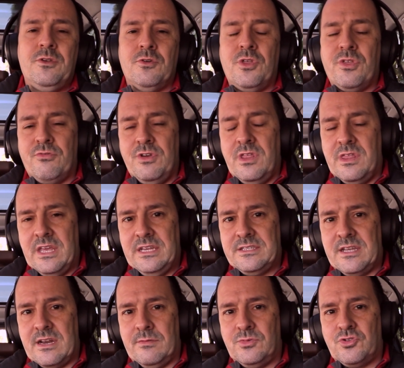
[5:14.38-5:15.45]
there are three
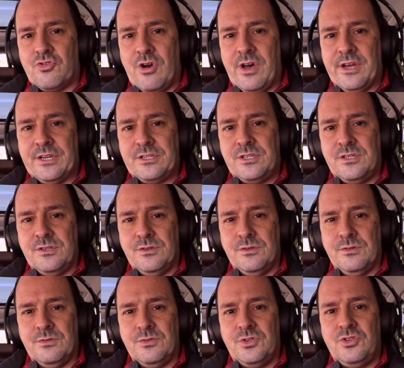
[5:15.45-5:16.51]
things that I'm trying
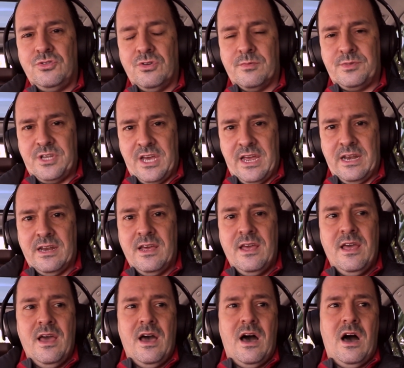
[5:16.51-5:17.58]
to to obtain.
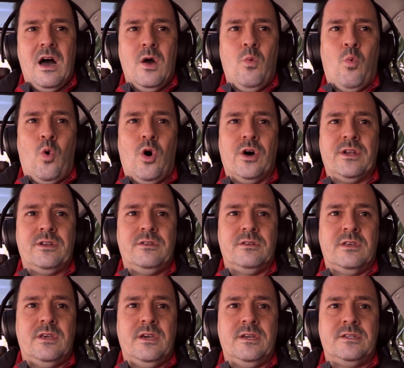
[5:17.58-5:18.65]
I want
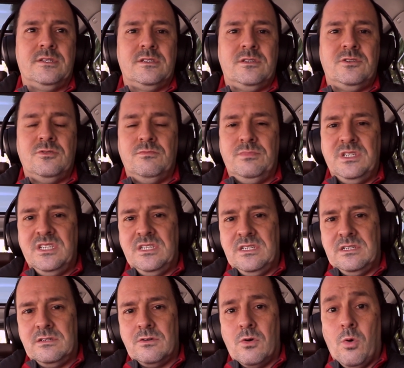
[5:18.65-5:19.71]
the kids to
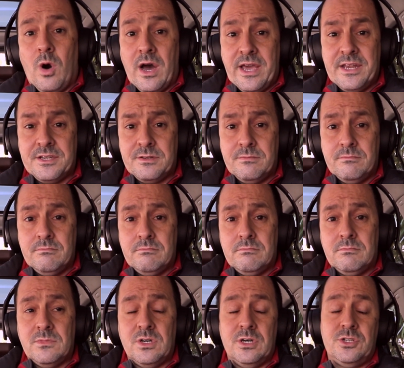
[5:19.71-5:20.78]
be quiet,
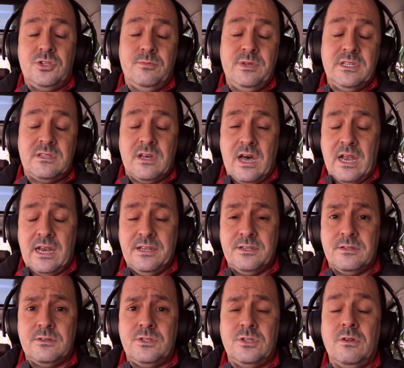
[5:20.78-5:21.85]
uh, to be
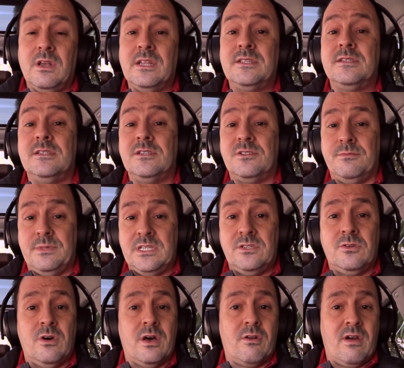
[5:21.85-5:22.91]
silent, to listen to me,
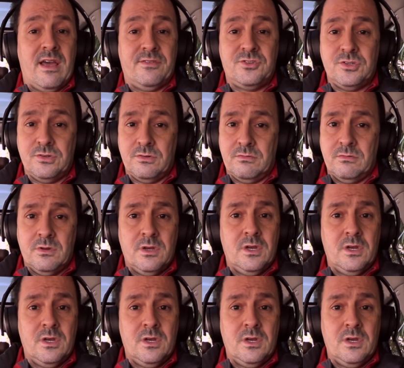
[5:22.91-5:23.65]
so I don't have to